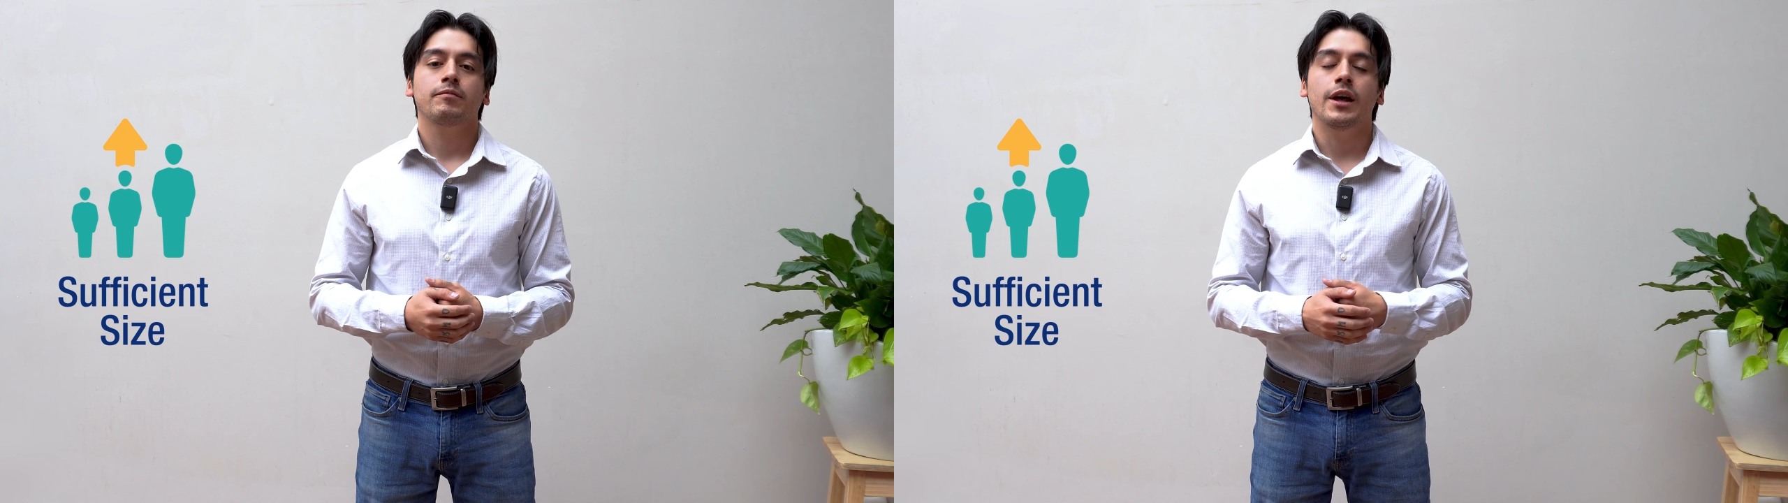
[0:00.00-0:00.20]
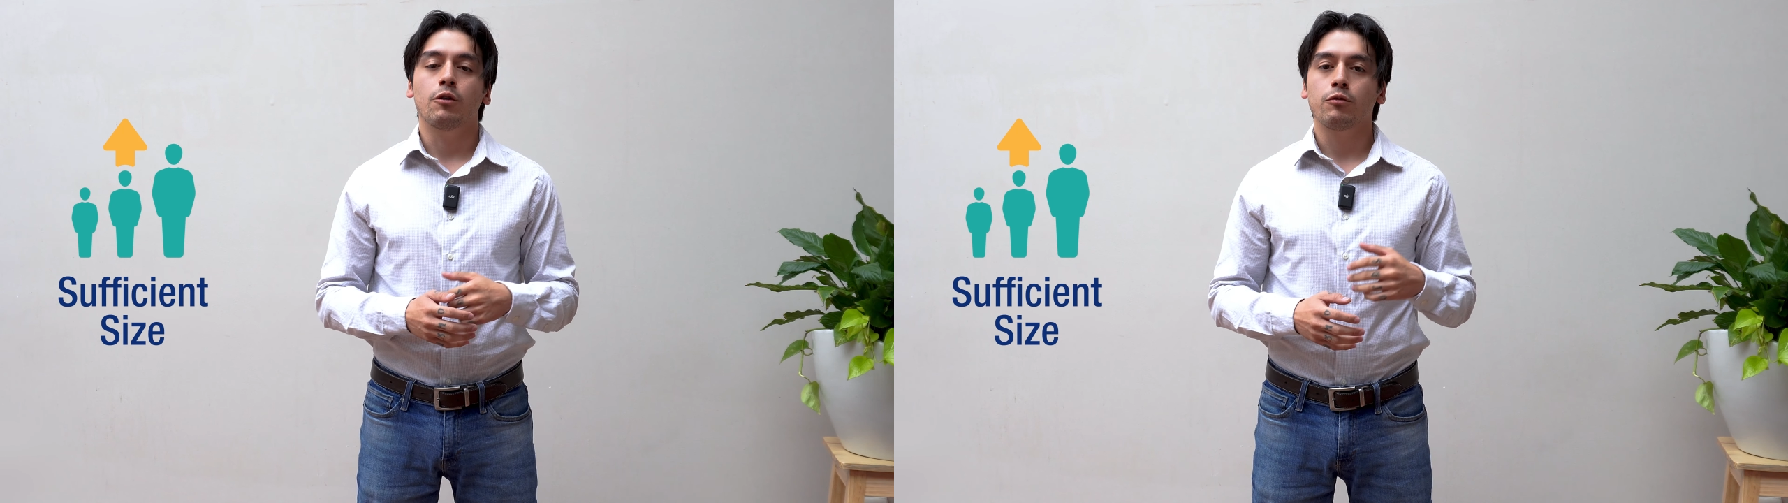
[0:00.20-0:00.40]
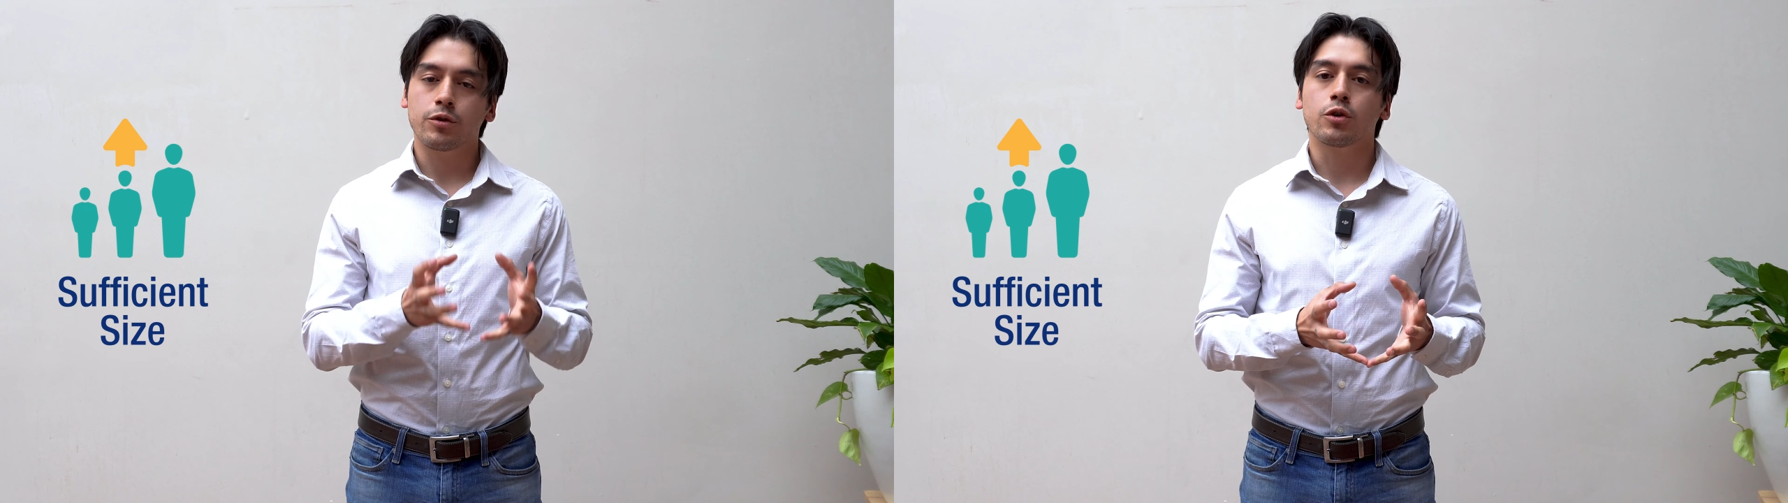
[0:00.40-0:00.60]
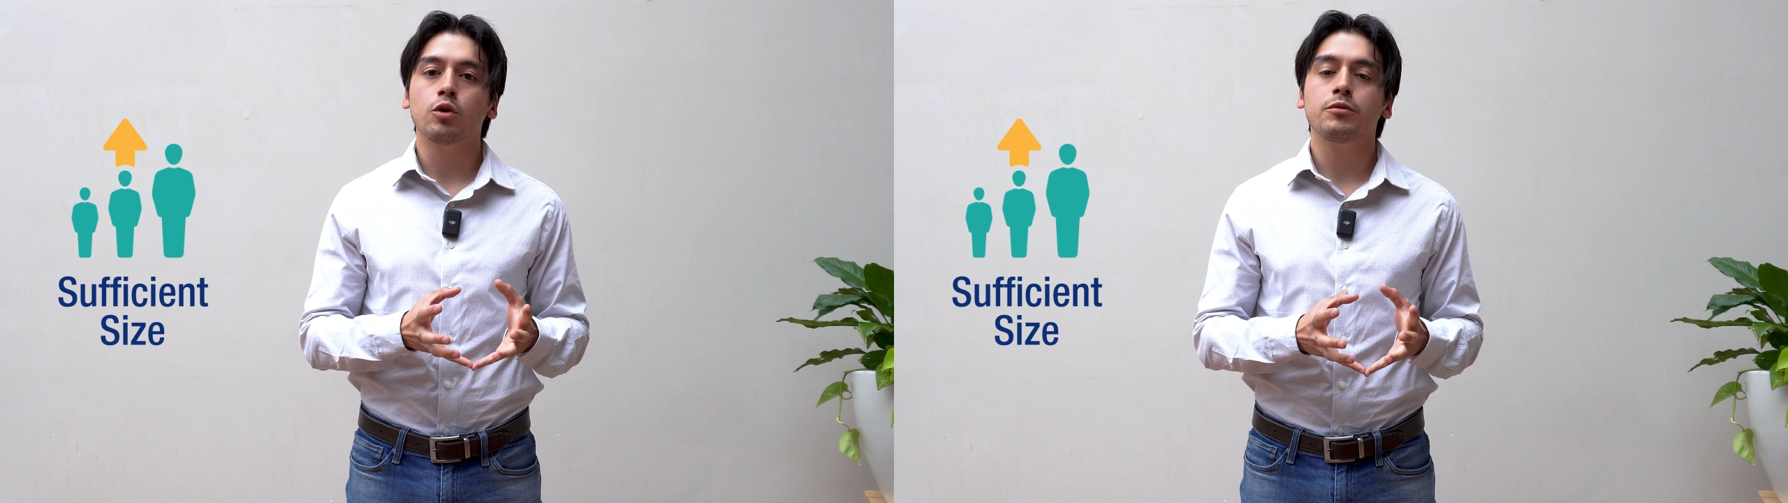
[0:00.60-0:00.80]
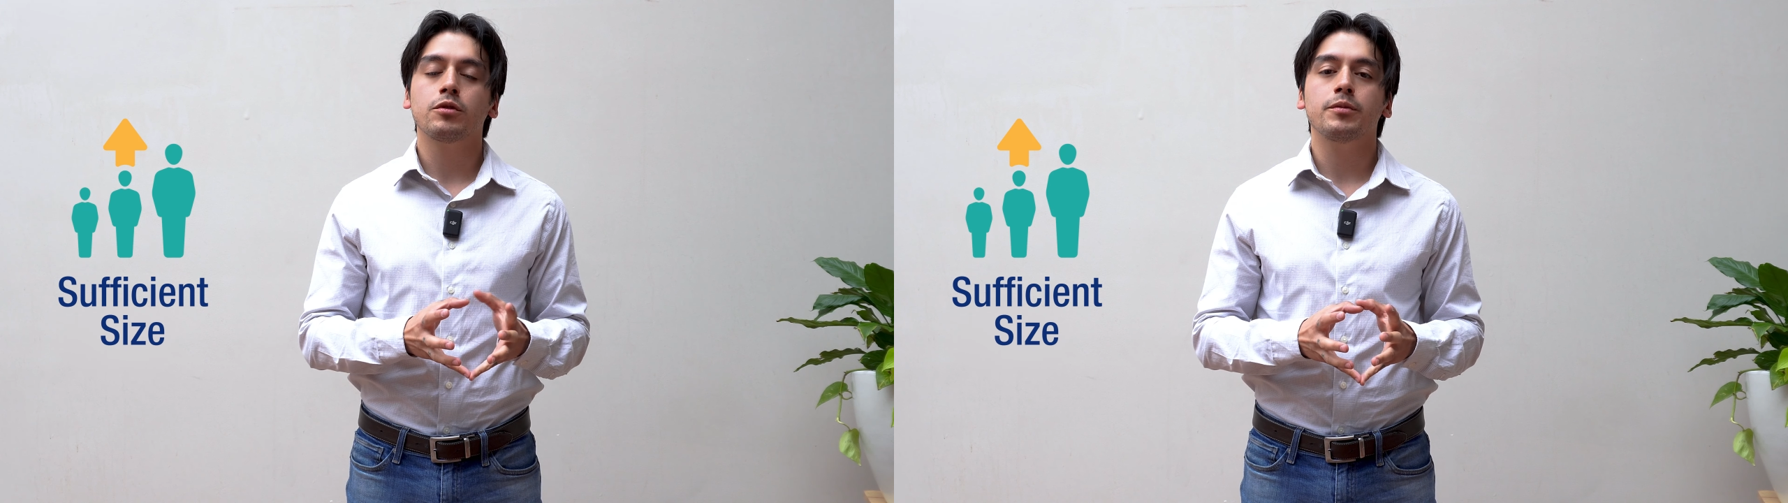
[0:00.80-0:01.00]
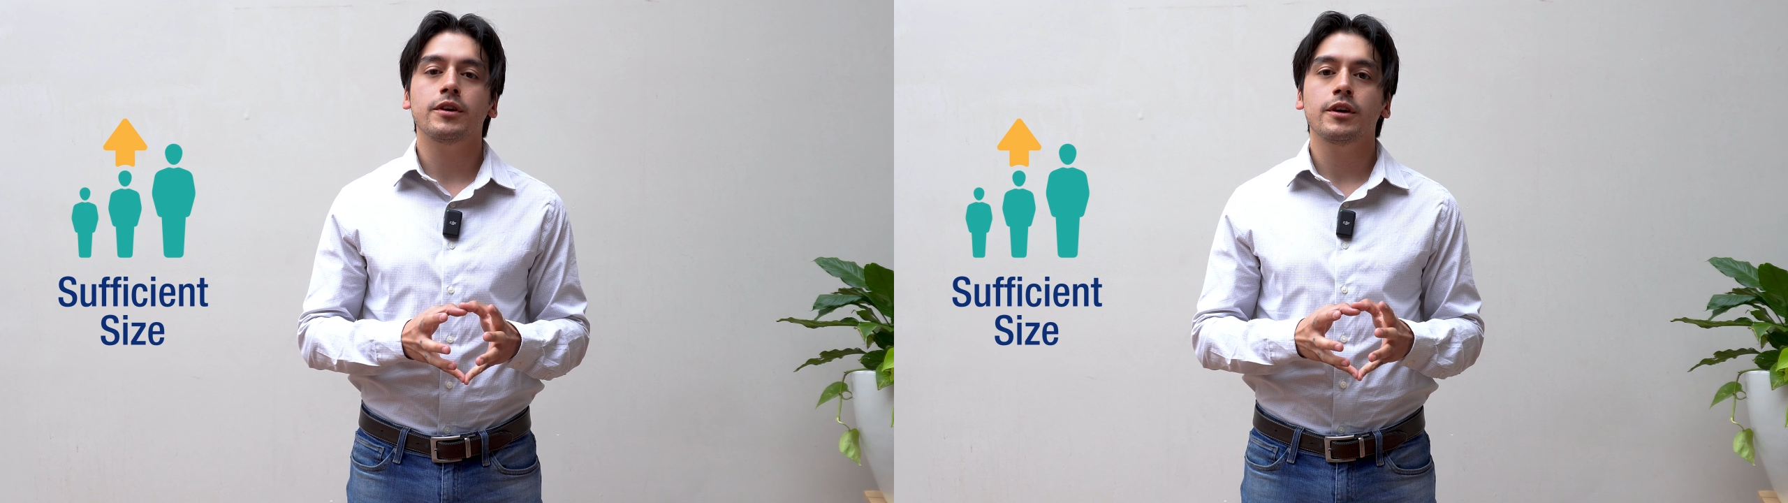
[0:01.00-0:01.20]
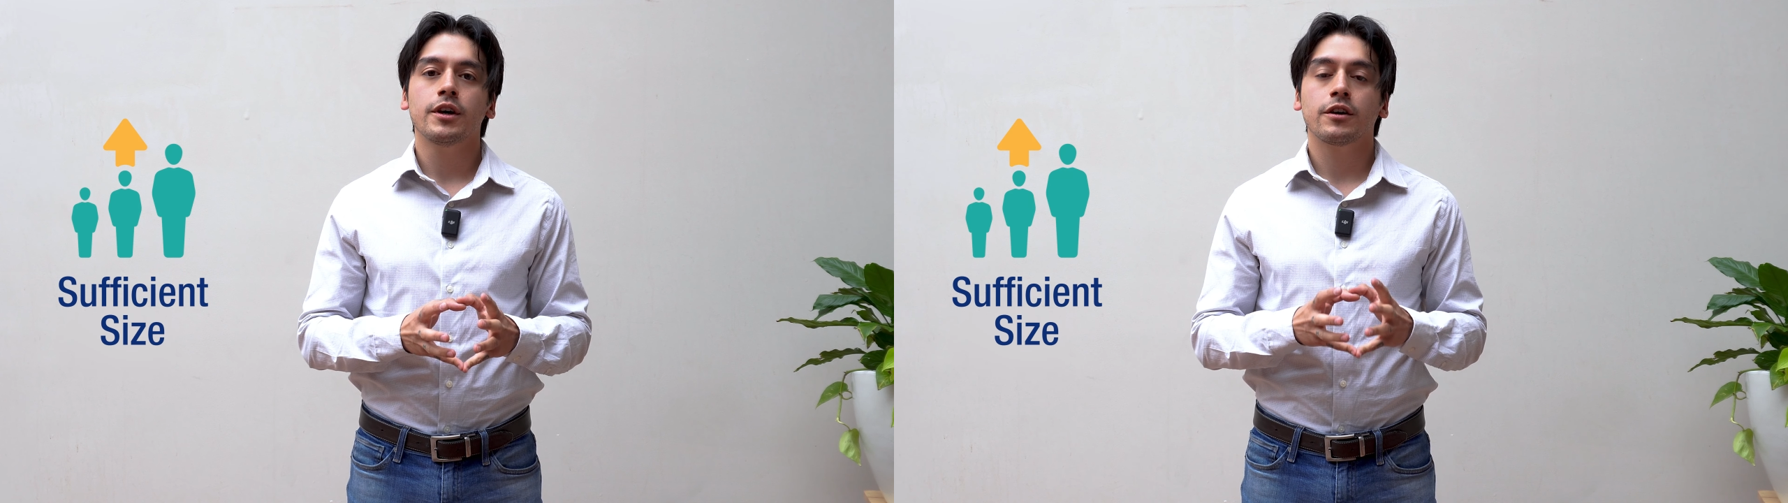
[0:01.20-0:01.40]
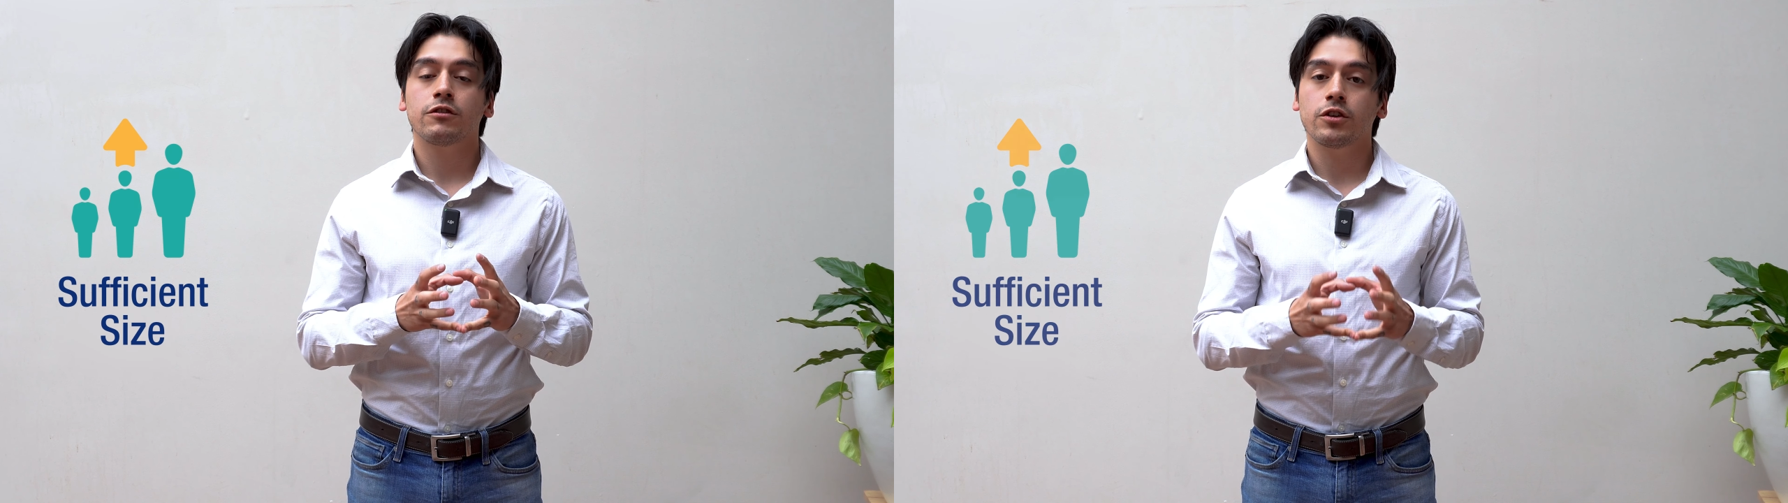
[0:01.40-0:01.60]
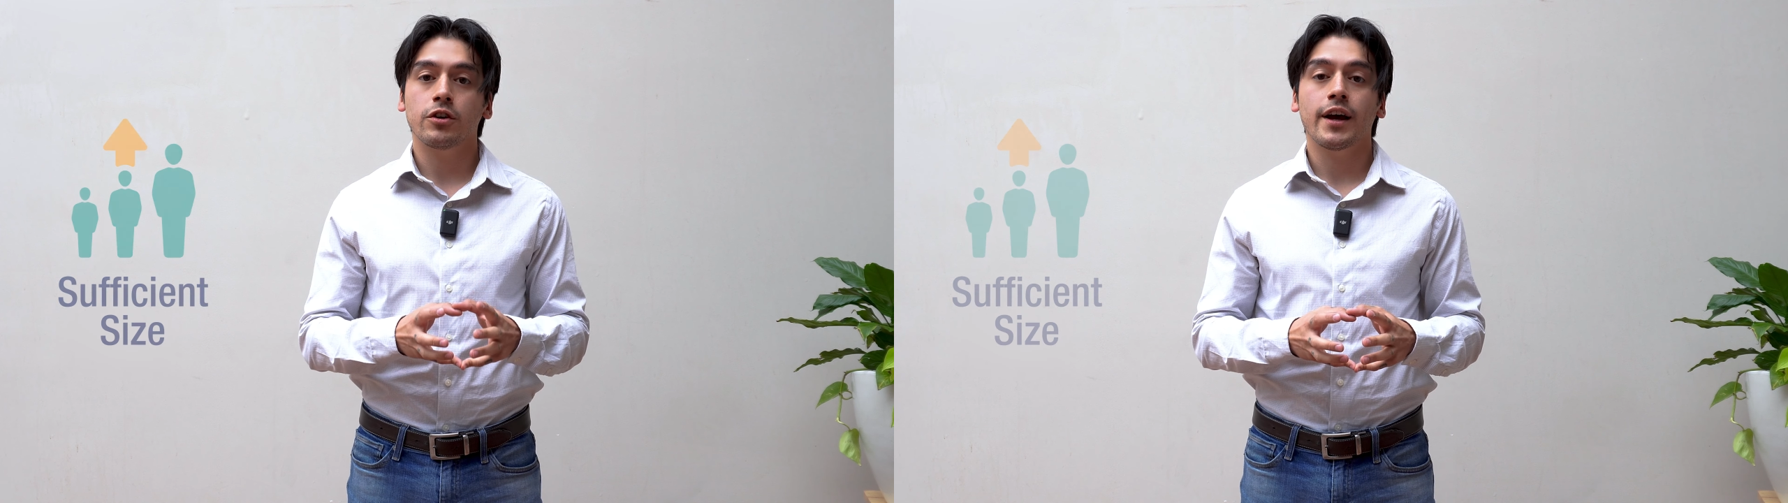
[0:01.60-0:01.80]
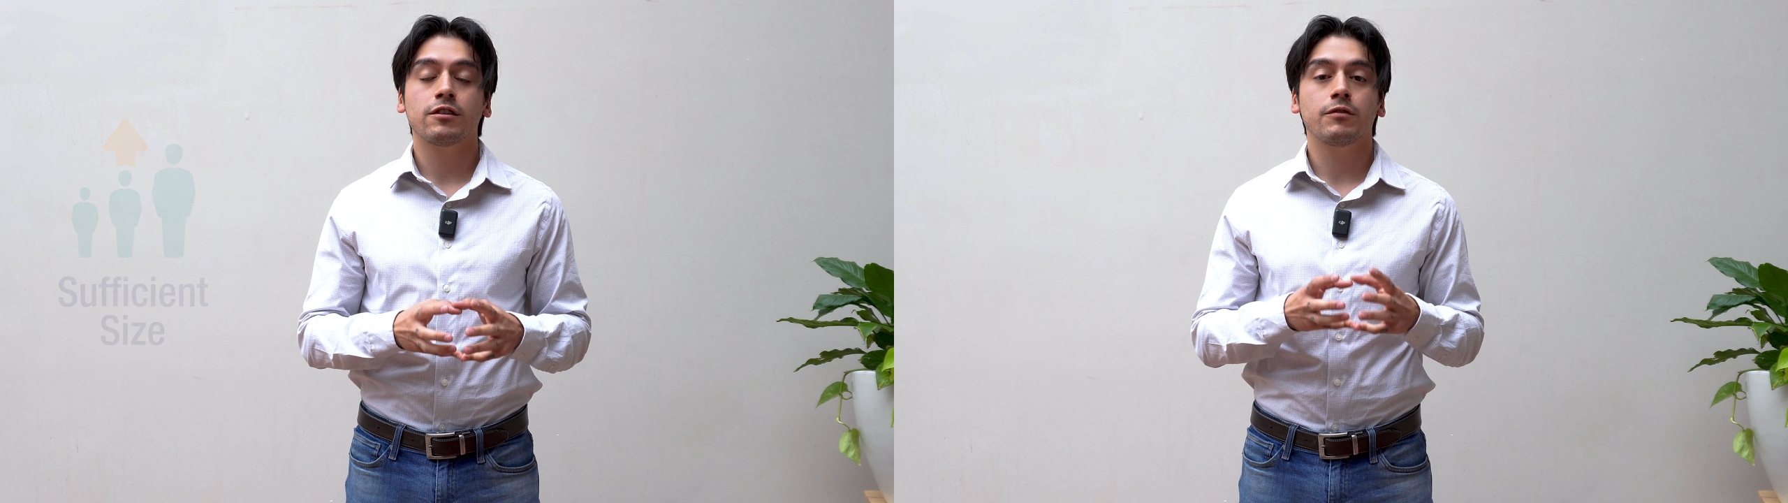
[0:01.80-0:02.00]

Now, for a group to be considered as